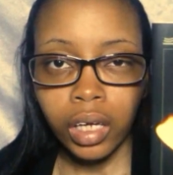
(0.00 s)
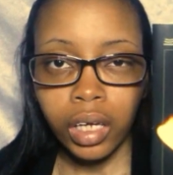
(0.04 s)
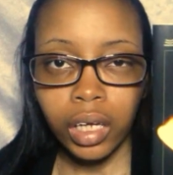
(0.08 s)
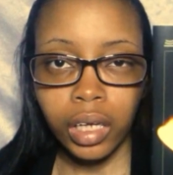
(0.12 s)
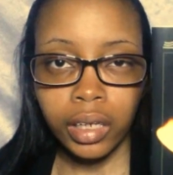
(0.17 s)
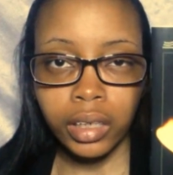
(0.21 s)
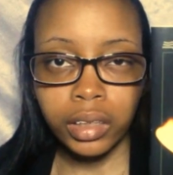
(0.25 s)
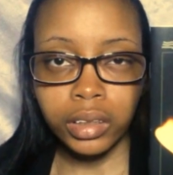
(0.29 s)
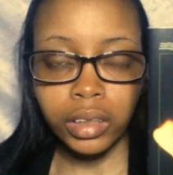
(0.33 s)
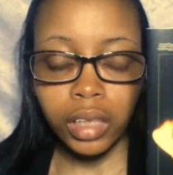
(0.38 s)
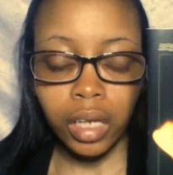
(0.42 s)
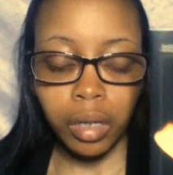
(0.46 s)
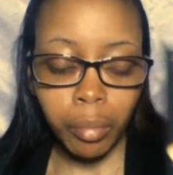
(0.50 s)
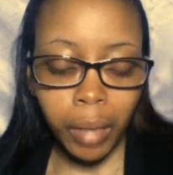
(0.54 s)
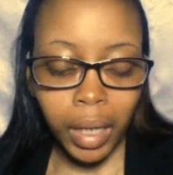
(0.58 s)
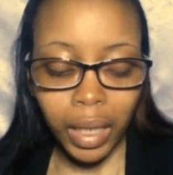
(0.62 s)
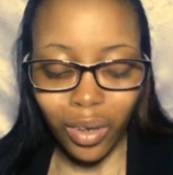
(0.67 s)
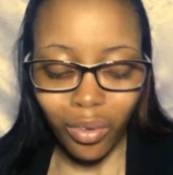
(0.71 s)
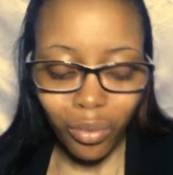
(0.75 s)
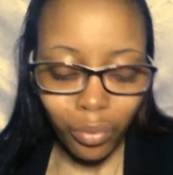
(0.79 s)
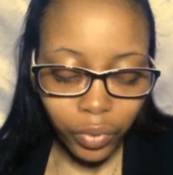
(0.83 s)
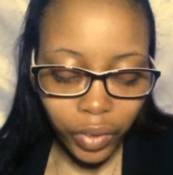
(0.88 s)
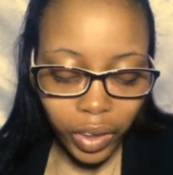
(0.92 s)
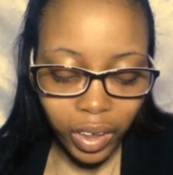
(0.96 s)
And I
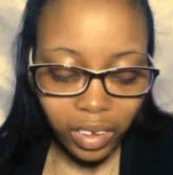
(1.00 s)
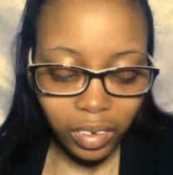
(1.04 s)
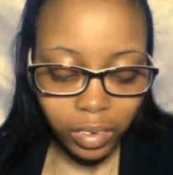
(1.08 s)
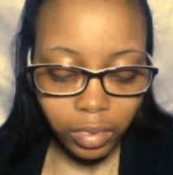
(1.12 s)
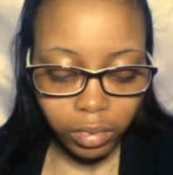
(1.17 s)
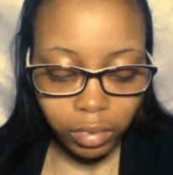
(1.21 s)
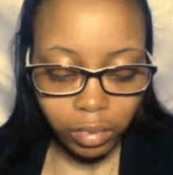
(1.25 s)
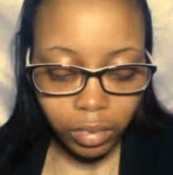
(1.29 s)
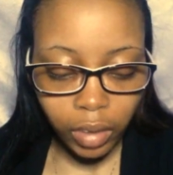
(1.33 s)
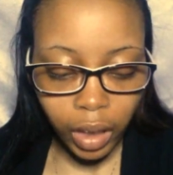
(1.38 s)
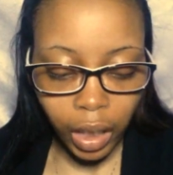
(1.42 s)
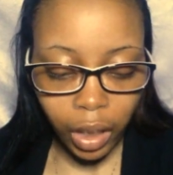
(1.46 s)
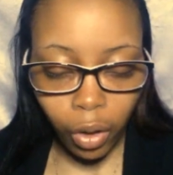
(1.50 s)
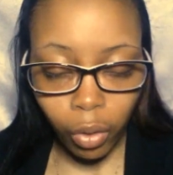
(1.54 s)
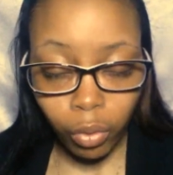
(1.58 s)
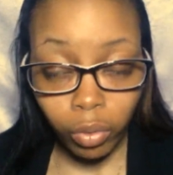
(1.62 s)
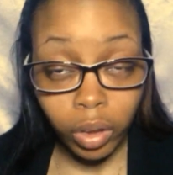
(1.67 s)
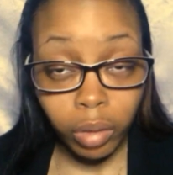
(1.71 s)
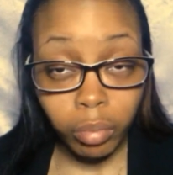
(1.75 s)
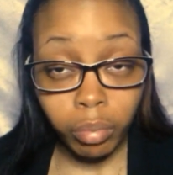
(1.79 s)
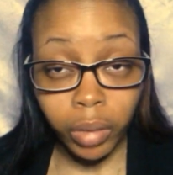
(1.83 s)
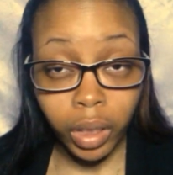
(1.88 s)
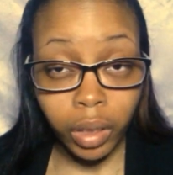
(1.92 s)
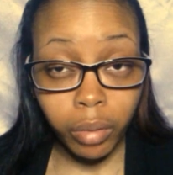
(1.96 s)
don't think that
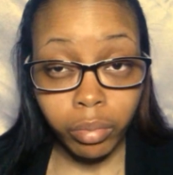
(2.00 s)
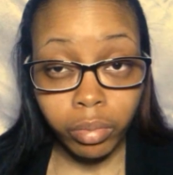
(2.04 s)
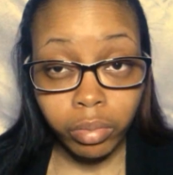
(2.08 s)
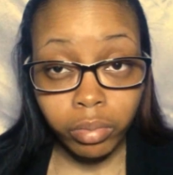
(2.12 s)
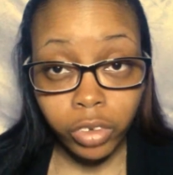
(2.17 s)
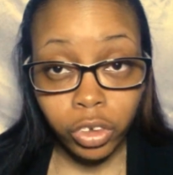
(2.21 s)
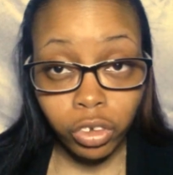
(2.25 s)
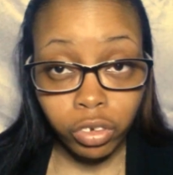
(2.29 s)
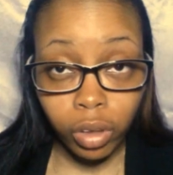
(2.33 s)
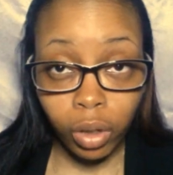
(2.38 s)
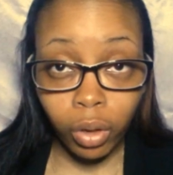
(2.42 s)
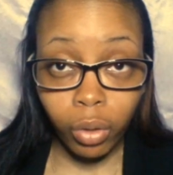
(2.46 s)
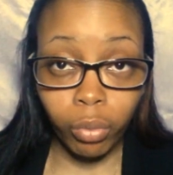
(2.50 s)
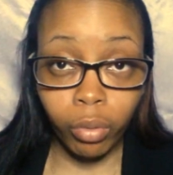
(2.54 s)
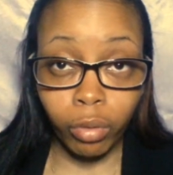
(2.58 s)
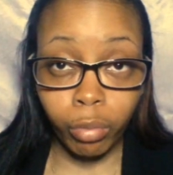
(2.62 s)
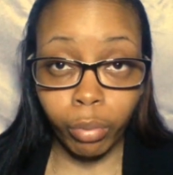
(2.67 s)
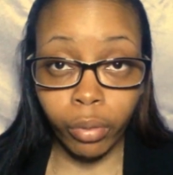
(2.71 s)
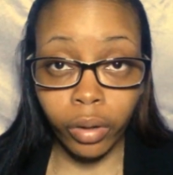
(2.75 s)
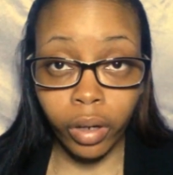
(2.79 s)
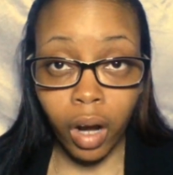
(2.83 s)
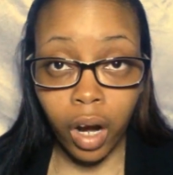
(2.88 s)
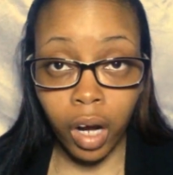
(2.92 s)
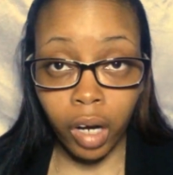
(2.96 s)
only men struggle with
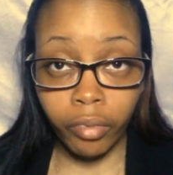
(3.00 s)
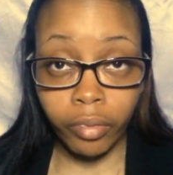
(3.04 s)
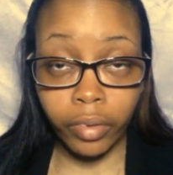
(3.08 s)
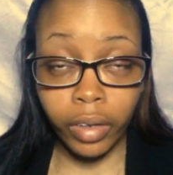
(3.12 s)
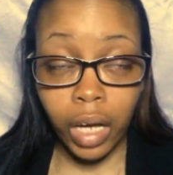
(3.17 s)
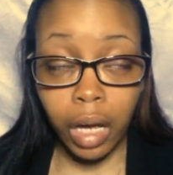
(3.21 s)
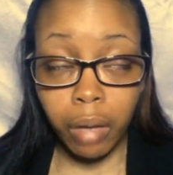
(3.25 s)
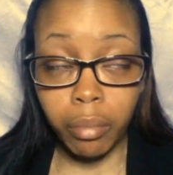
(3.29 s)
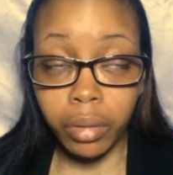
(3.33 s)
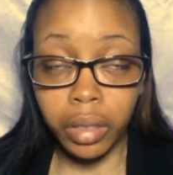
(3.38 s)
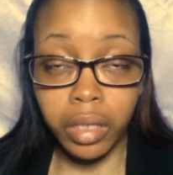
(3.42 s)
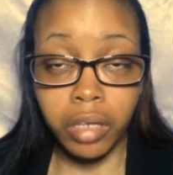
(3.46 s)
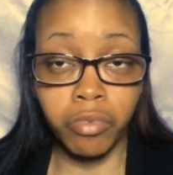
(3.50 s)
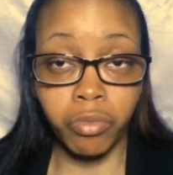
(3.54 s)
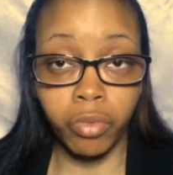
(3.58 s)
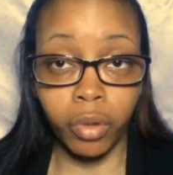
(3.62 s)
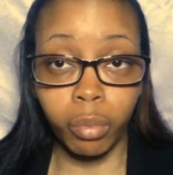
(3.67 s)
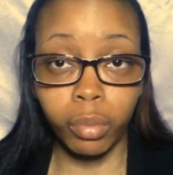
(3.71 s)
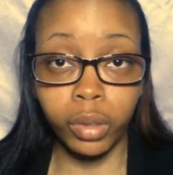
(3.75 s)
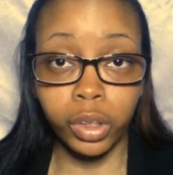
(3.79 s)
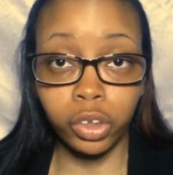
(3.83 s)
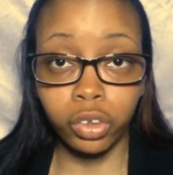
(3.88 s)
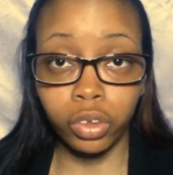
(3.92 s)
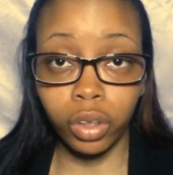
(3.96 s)
pornography. I believe
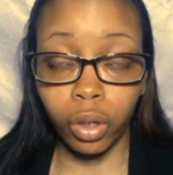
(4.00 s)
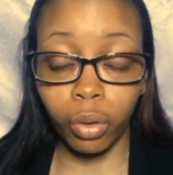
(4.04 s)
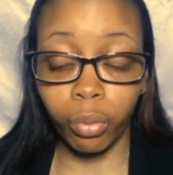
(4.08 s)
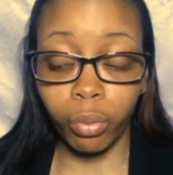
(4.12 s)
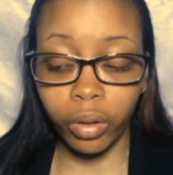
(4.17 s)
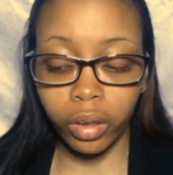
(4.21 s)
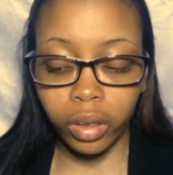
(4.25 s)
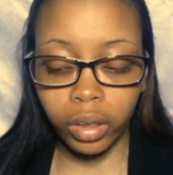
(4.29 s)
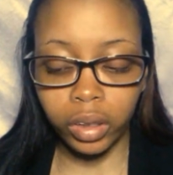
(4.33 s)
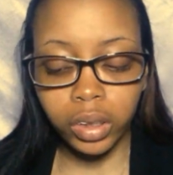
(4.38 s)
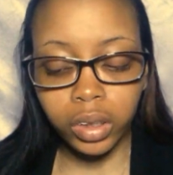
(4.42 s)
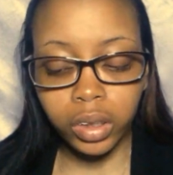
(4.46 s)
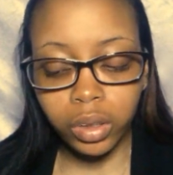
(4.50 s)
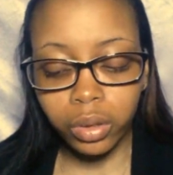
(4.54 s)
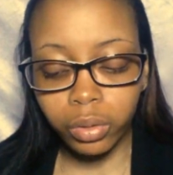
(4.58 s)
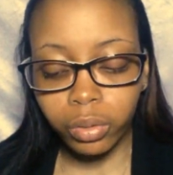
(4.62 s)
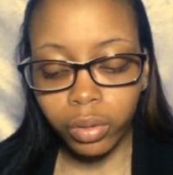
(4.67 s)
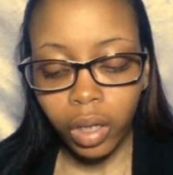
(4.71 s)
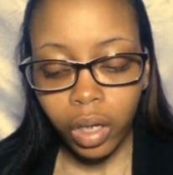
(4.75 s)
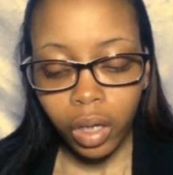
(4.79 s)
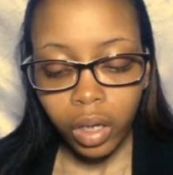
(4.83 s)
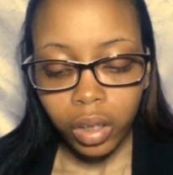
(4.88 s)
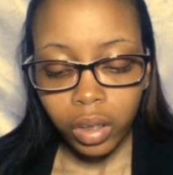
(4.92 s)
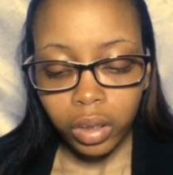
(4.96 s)
women struggle with it
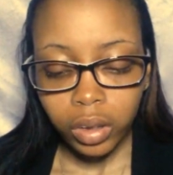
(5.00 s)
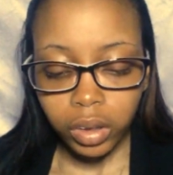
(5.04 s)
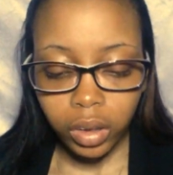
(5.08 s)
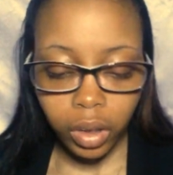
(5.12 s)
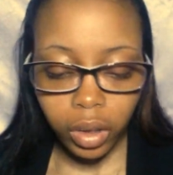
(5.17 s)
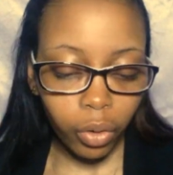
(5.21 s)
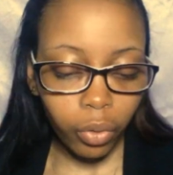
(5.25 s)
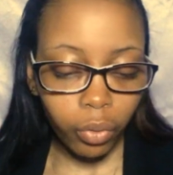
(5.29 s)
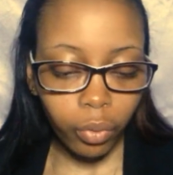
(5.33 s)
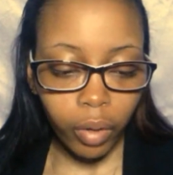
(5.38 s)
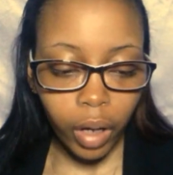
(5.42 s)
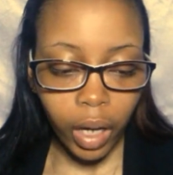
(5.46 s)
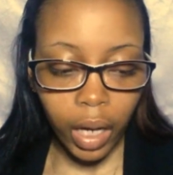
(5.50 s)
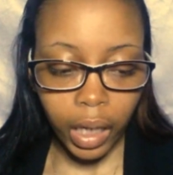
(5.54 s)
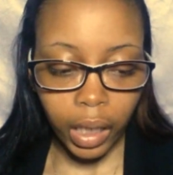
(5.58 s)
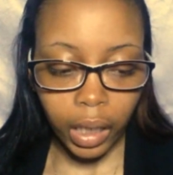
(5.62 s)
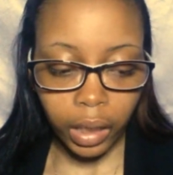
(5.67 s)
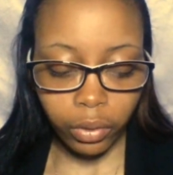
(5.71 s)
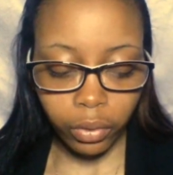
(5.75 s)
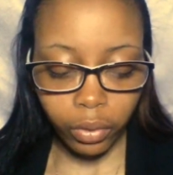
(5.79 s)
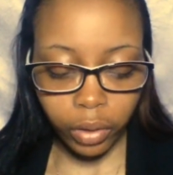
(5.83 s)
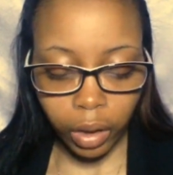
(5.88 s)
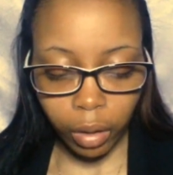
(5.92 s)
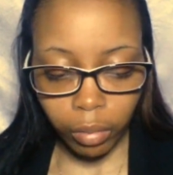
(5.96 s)
too. So I
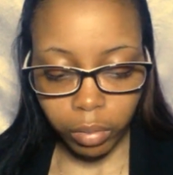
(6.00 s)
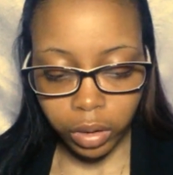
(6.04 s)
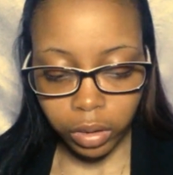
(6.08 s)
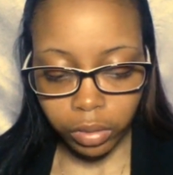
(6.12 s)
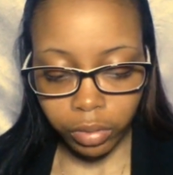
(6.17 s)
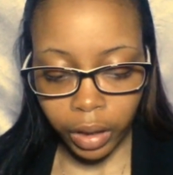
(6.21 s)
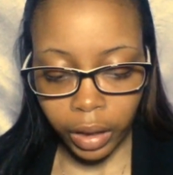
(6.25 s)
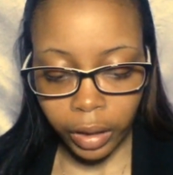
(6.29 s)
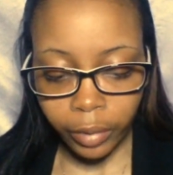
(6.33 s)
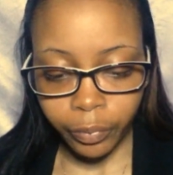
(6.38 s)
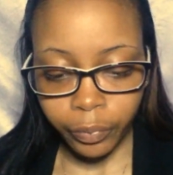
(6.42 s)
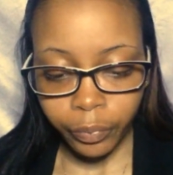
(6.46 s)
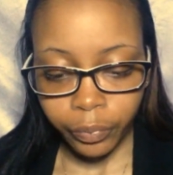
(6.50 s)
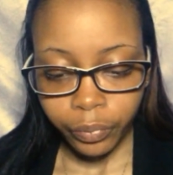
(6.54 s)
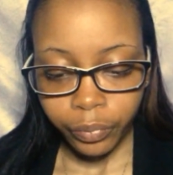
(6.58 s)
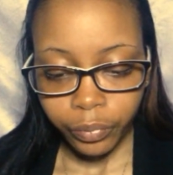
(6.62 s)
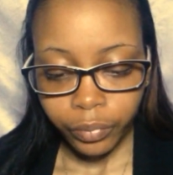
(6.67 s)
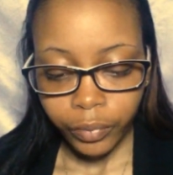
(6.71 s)
thought that was great.